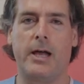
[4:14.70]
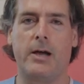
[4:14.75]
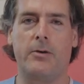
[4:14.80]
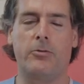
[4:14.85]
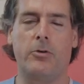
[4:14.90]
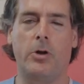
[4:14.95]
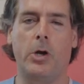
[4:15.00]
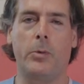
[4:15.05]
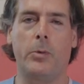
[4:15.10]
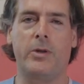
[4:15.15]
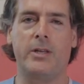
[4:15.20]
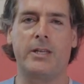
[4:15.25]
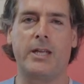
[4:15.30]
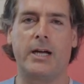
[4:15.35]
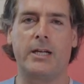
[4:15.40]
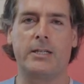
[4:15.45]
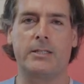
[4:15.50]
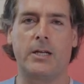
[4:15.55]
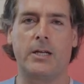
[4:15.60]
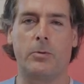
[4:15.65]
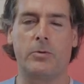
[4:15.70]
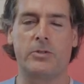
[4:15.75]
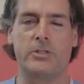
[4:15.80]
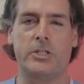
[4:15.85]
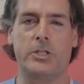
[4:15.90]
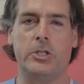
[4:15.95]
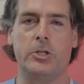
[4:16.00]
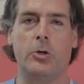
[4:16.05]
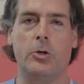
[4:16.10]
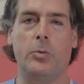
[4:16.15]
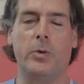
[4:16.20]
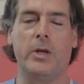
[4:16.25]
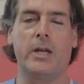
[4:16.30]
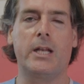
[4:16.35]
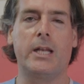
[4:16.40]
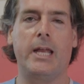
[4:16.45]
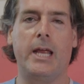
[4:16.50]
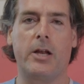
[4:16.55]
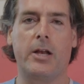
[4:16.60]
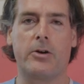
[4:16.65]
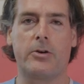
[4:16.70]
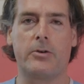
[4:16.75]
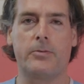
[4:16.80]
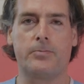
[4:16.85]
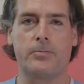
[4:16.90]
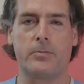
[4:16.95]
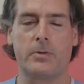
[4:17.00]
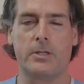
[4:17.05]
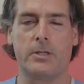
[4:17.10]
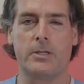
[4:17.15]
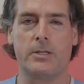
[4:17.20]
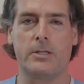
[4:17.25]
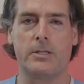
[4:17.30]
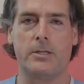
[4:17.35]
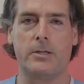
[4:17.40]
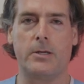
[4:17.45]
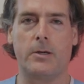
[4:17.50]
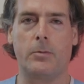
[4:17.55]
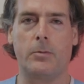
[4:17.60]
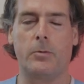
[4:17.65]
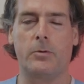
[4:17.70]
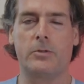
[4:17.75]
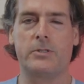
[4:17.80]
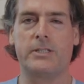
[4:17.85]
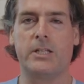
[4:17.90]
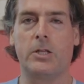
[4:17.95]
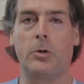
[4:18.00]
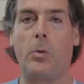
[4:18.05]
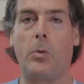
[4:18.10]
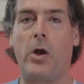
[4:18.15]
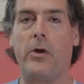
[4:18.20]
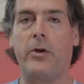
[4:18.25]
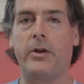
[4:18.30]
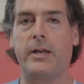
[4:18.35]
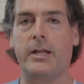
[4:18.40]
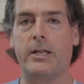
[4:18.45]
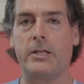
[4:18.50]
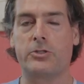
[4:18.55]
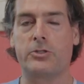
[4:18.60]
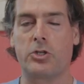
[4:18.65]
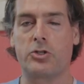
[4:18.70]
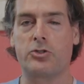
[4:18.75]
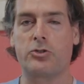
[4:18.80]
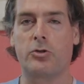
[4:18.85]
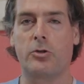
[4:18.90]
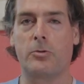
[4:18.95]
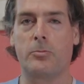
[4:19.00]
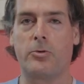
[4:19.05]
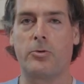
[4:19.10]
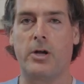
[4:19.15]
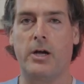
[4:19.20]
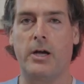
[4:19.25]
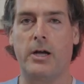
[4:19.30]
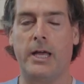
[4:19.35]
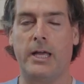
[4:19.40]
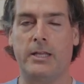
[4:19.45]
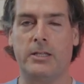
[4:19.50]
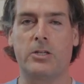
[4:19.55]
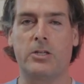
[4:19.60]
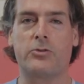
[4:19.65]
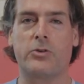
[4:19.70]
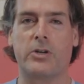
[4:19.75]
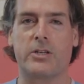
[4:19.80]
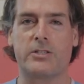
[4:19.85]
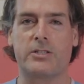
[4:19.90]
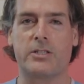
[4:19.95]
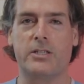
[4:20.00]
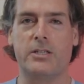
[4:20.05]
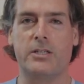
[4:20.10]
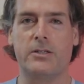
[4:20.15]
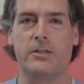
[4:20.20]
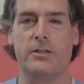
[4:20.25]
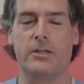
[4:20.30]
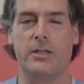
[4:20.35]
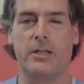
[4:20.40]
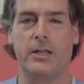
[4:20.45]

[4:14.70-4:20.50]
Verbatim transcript: Following that, I will see you a week later, still wearing the surgical bra and the dressing.